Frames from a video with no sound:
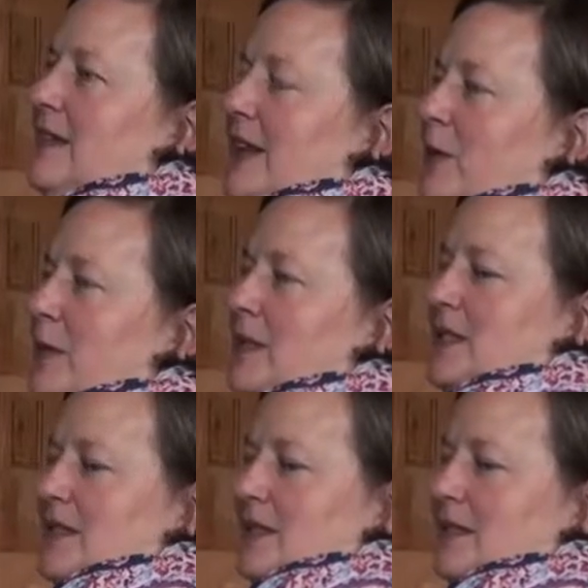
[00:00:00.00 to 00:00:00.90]

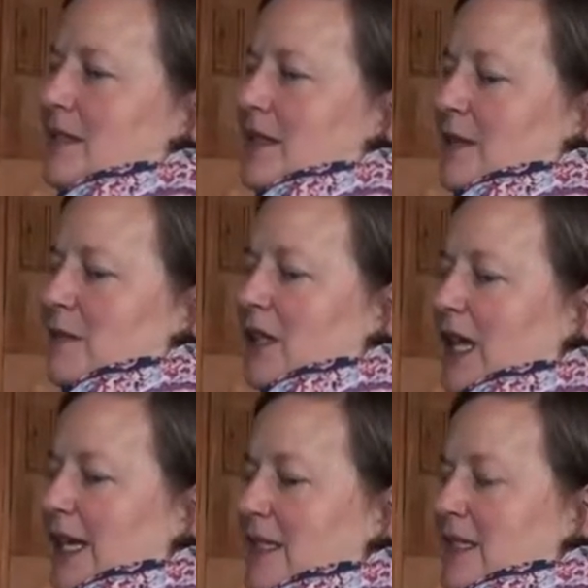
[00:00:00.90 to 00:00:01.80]
therapists and um,
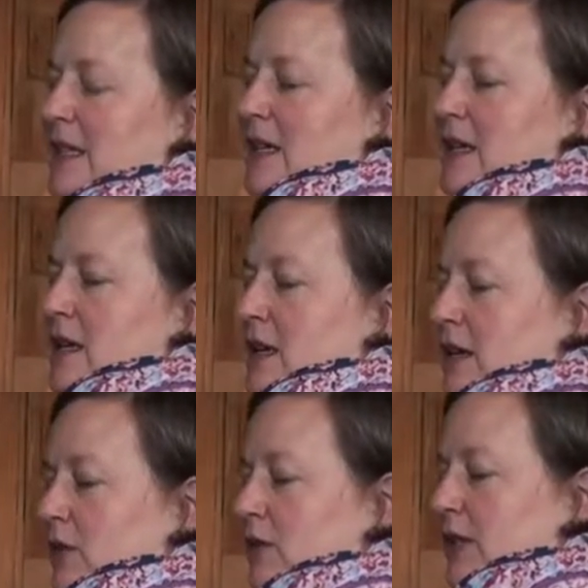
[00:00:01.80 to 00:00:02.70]
clients
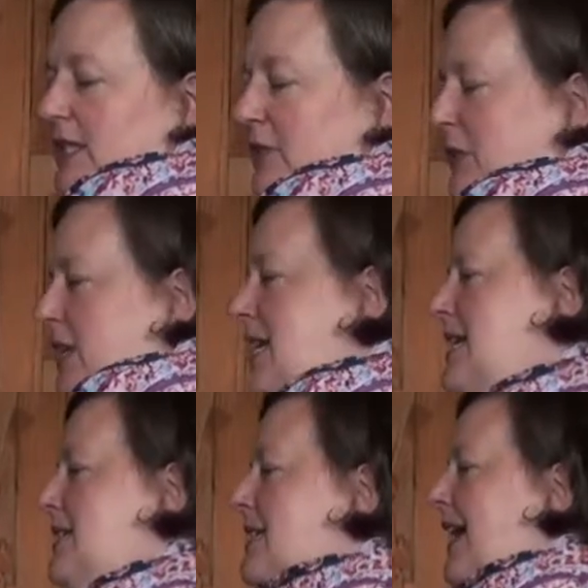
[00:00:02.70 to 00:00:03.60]
with different
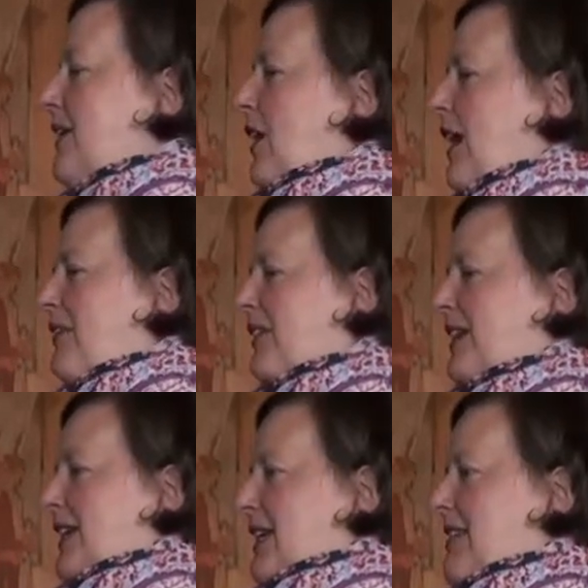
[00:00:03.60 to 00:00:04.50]
needs. And
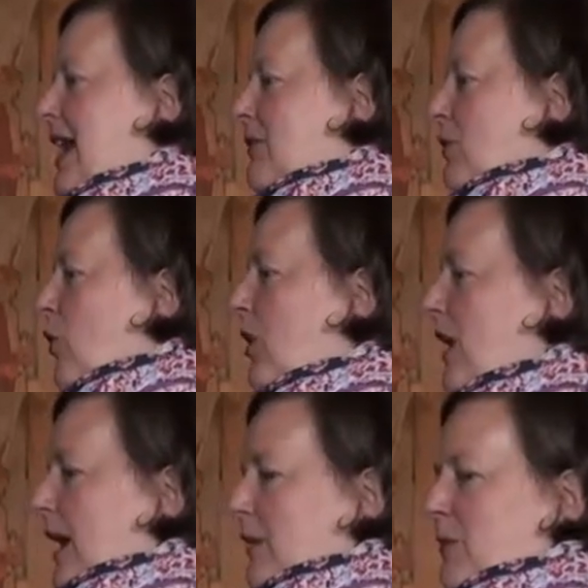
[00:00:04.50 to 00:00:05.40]
often in that role,
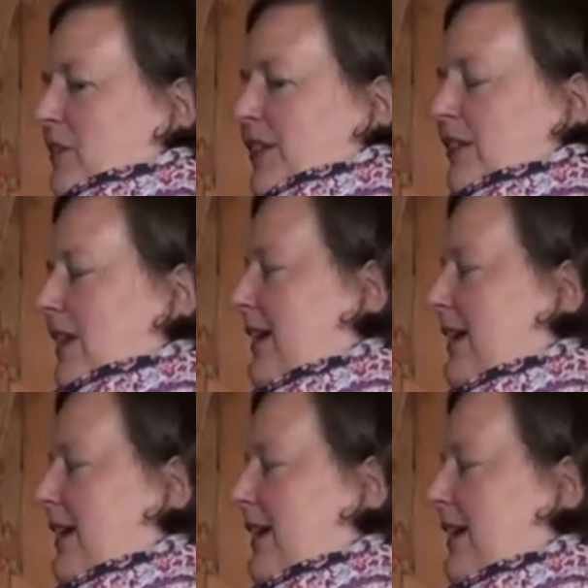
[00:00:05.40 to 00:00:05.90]
I felt